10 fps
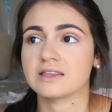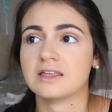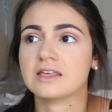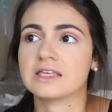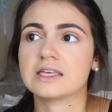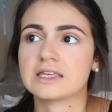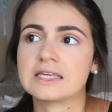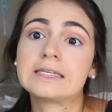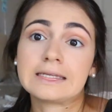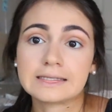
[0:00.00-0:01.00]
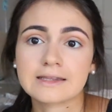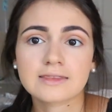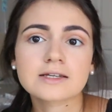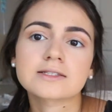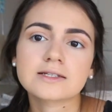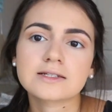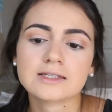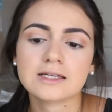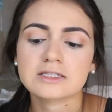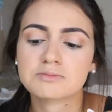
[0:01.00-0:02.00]
he needed this in a
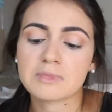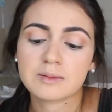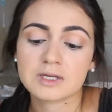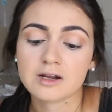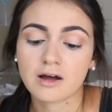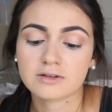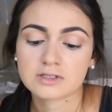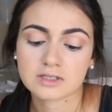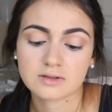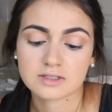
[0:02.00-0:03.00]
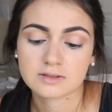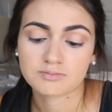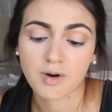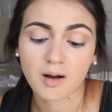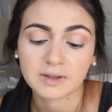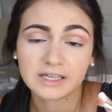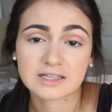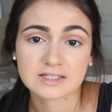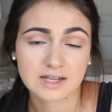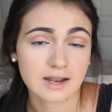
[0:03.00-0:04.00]
sense, maybe not to this public
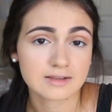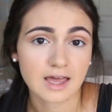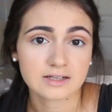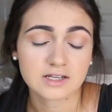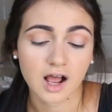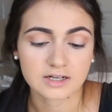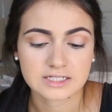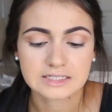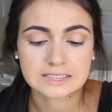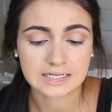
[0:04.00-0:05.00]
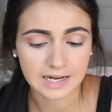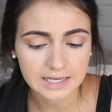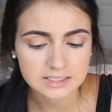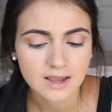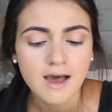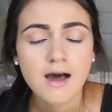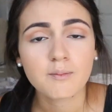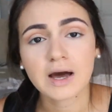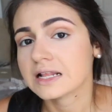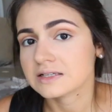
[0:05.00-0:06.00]
extent that Tati did it,
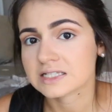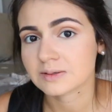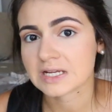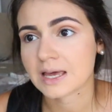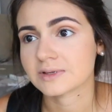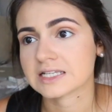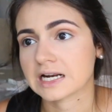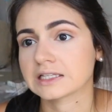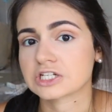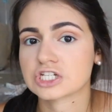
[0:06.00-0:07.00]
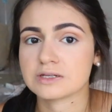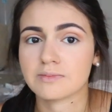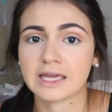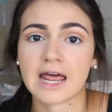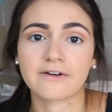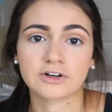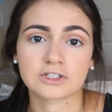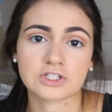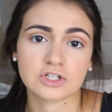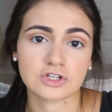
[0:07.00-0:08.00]
but at the same time it sounded like she made
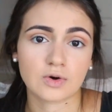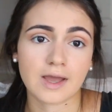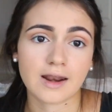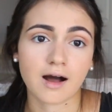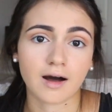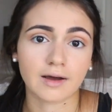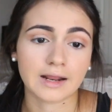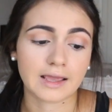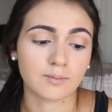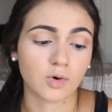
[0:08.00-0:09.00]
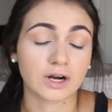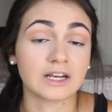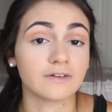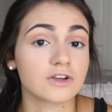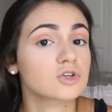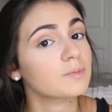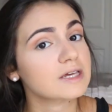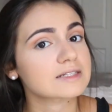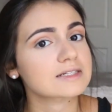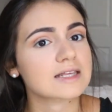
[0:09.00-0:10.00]
efforts to do it on a more individual
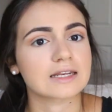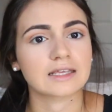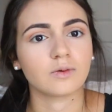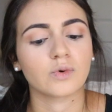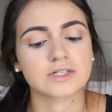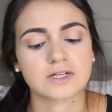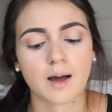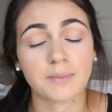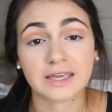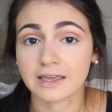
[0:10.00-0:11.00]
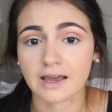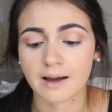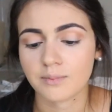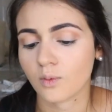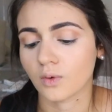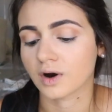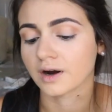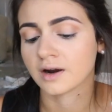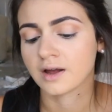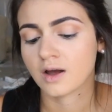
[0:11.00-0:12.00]
basis, and he was not picking up
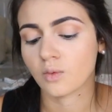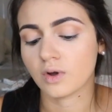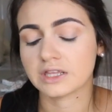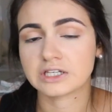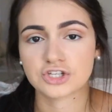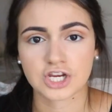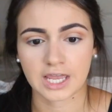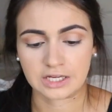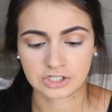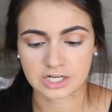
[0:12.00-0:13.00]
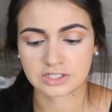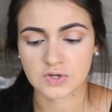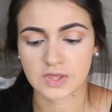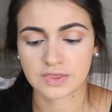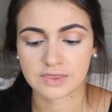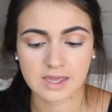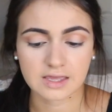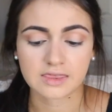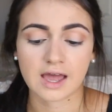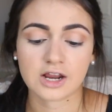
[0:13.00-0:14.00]
or willing to change. And so I
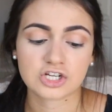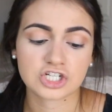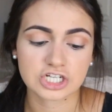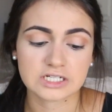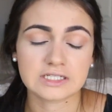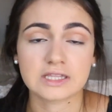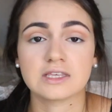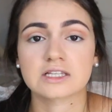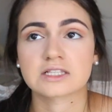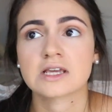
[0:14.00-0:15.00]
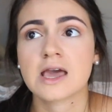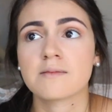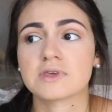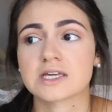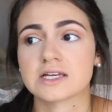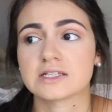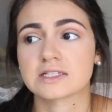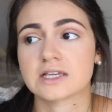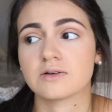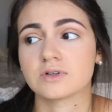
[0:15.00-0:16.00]
think that she did this
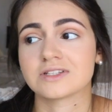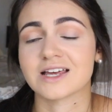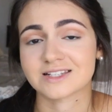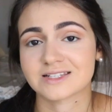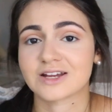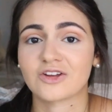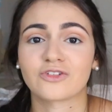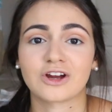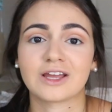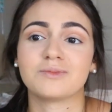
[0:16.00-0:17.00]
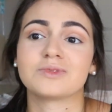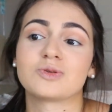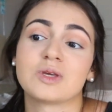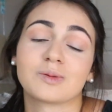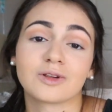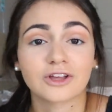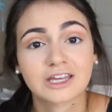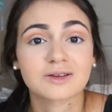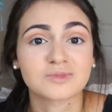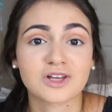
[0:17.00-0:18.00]
because it was necessary for him to be able to look
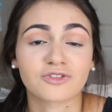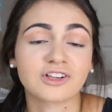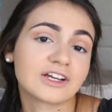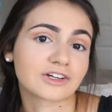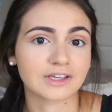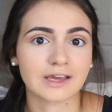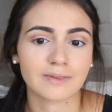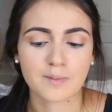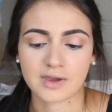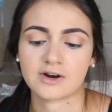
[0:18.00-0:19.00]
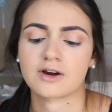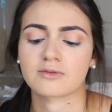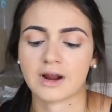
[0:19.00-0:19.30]
at himself clearly in the mirror,